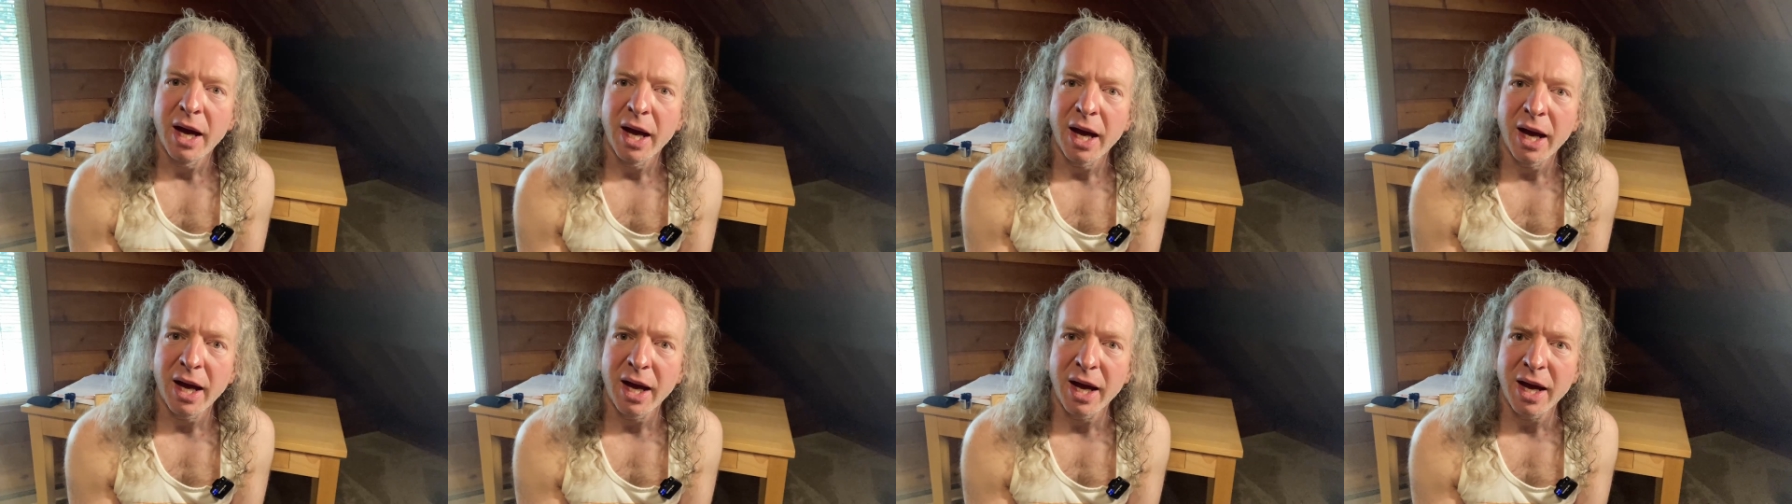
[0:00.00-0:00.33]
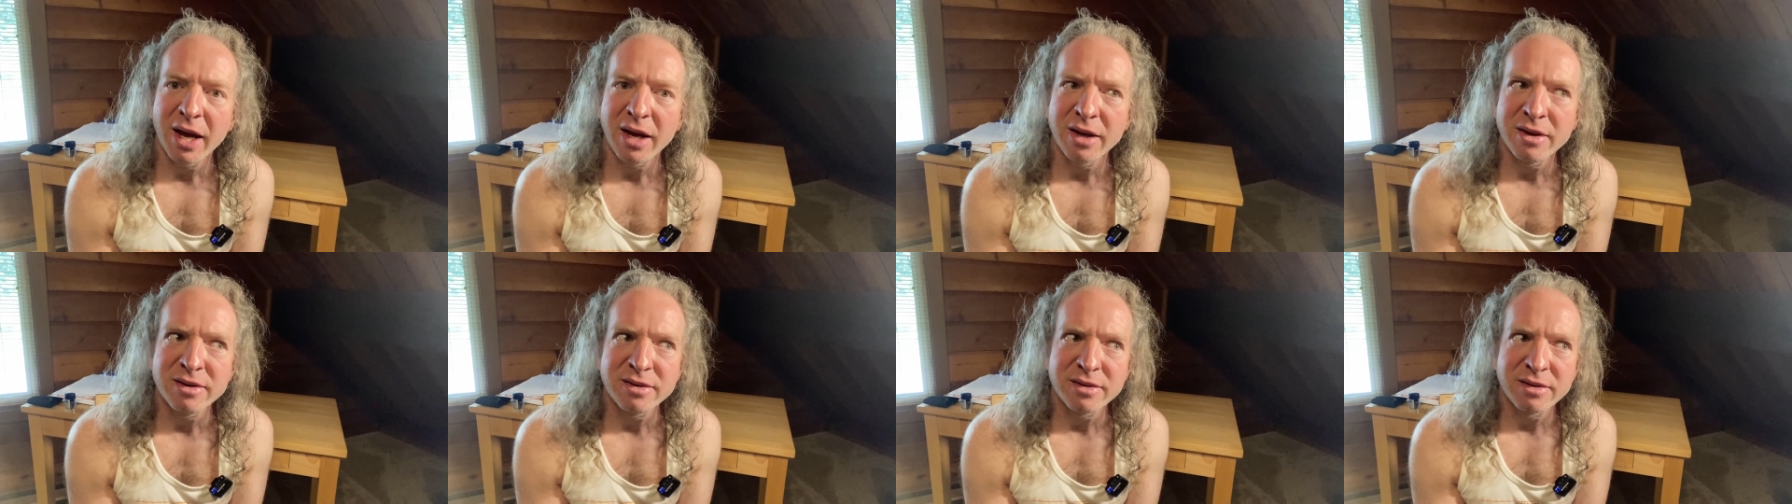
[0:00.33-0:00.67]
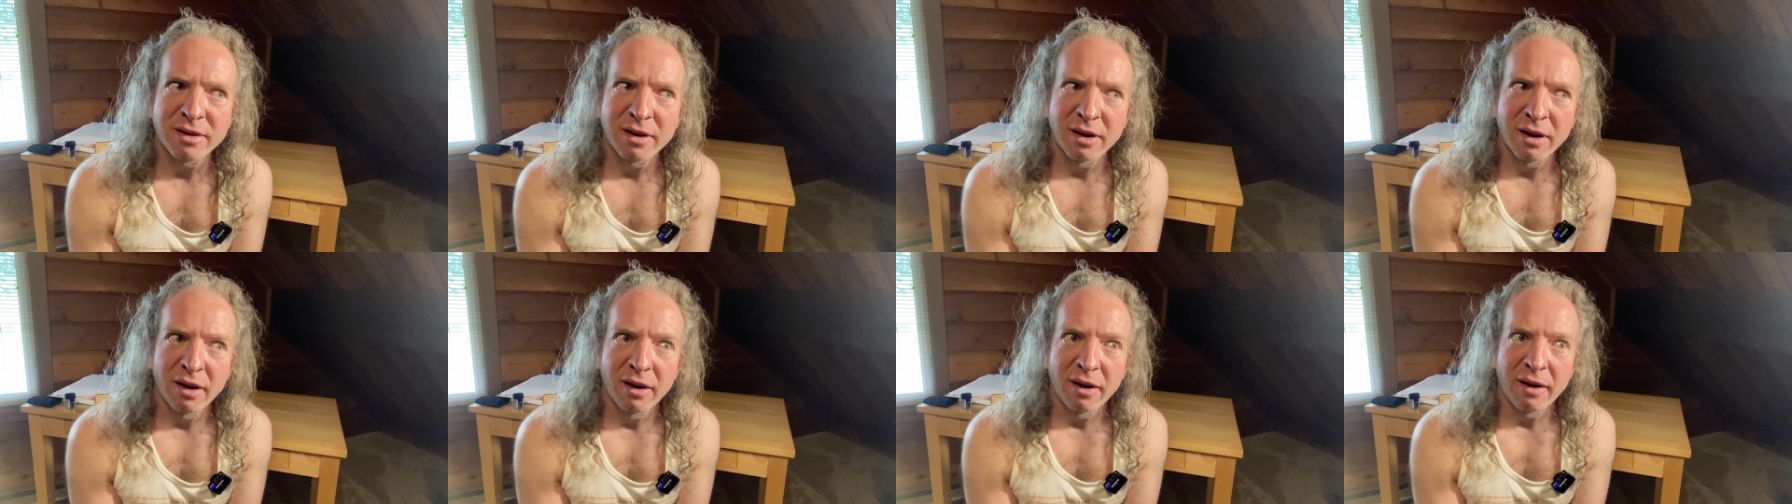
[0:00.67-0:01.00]
And
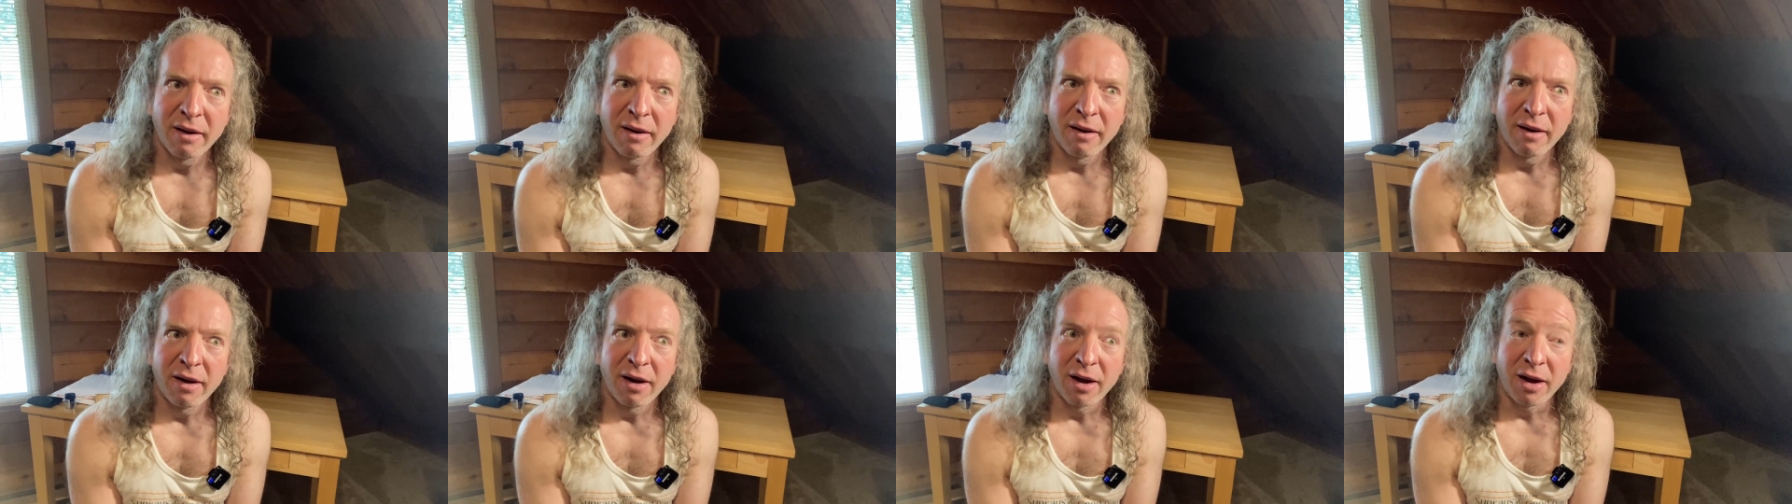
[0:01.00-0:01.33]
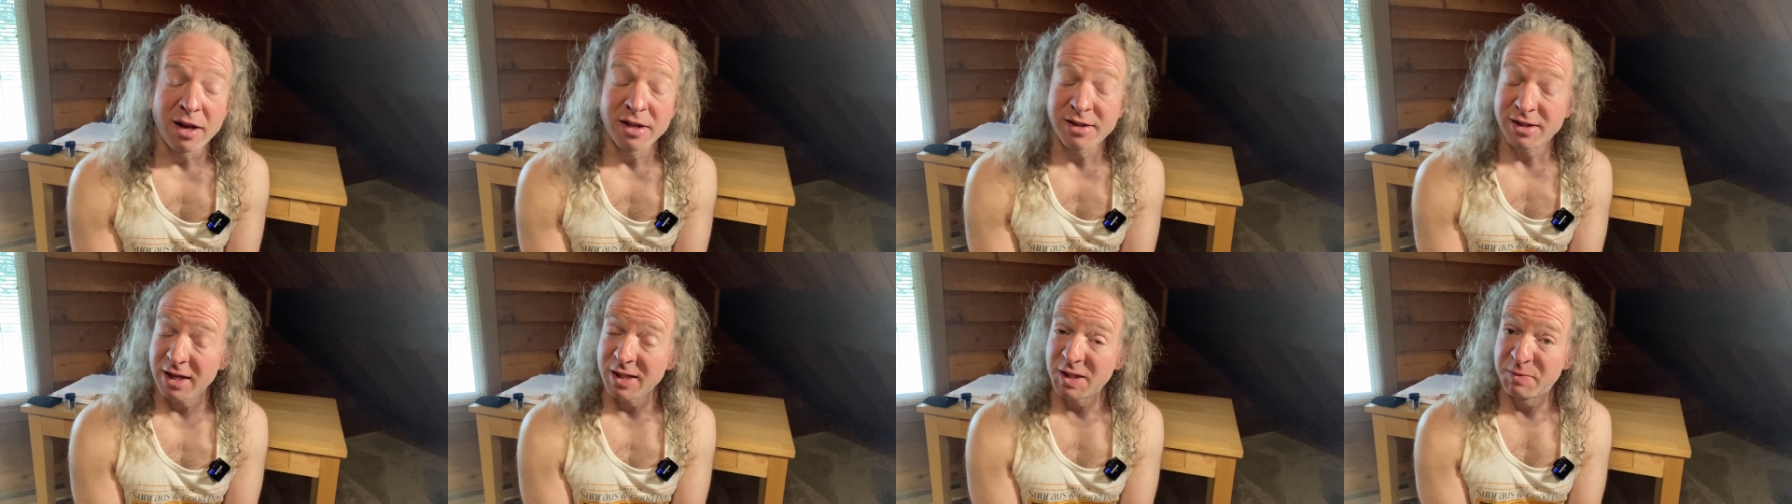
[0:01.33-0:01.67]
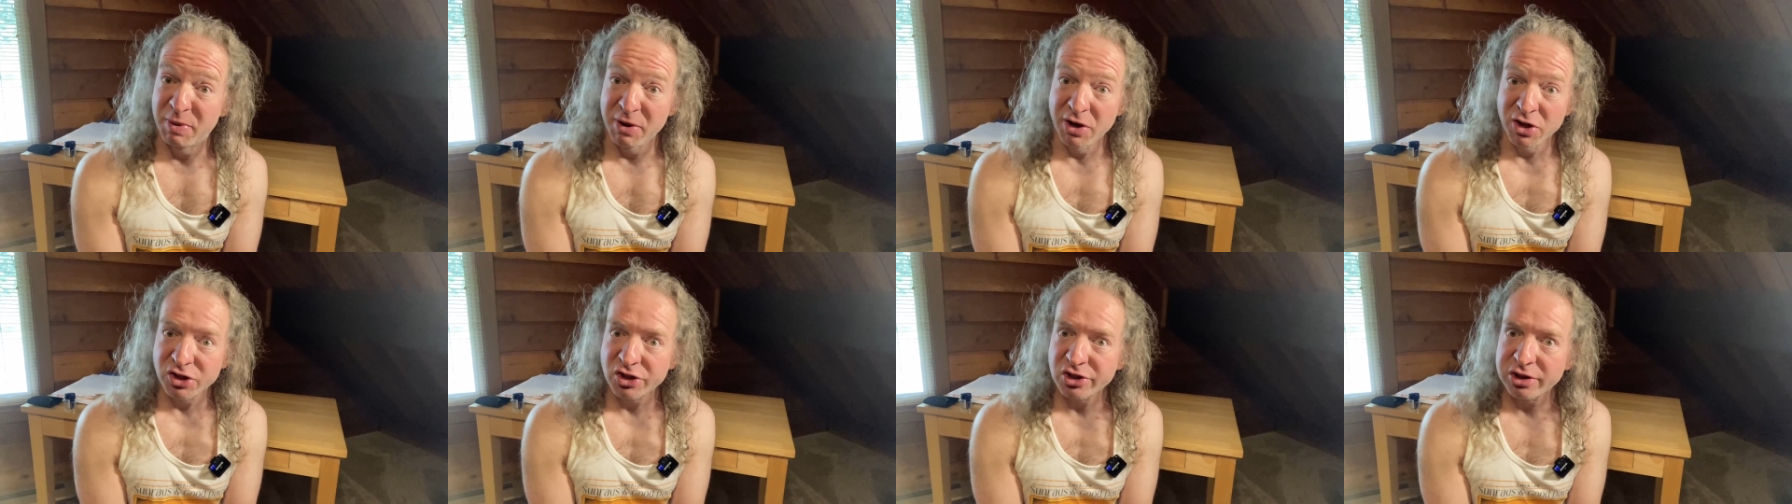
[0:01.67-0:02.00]
it's, it's
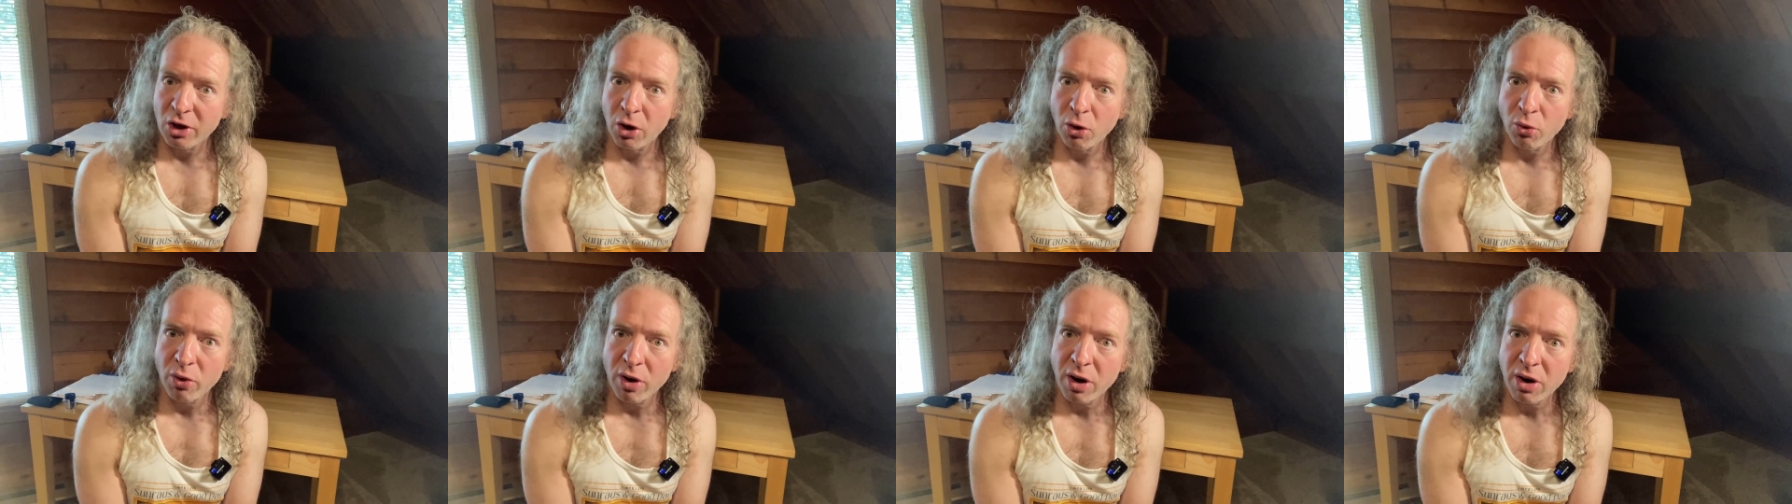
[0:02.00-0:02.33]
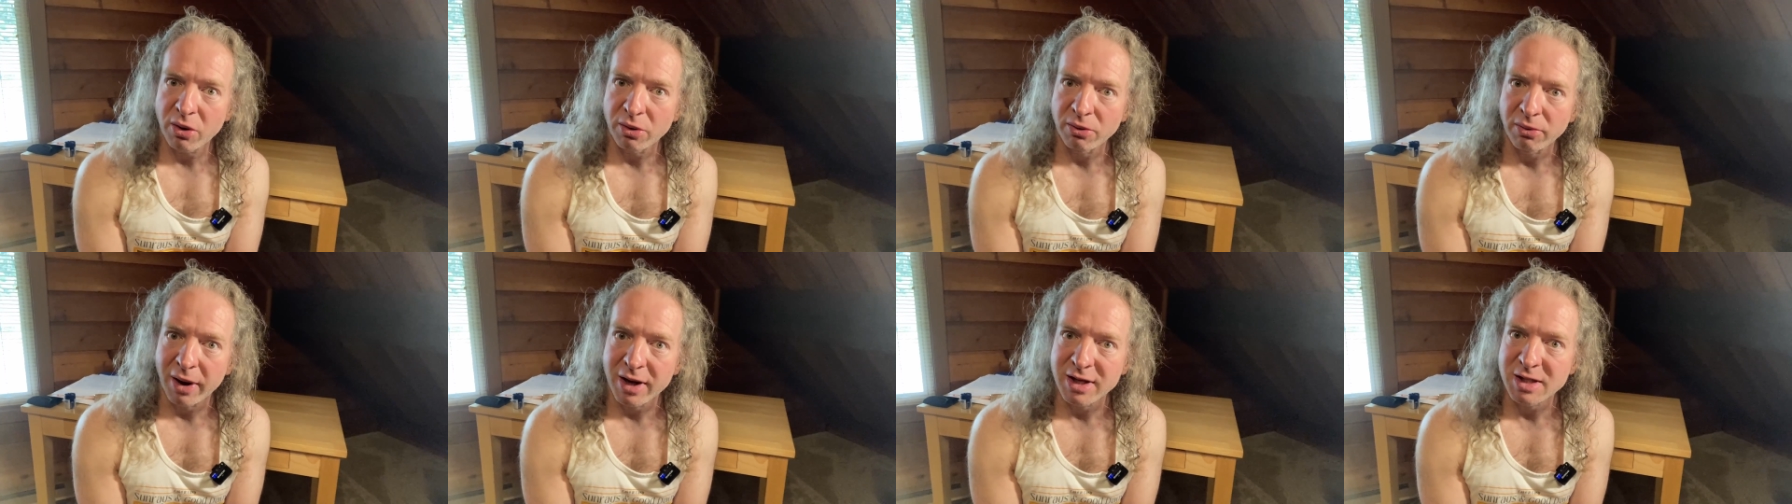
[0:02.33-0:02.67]
been a slow road, right?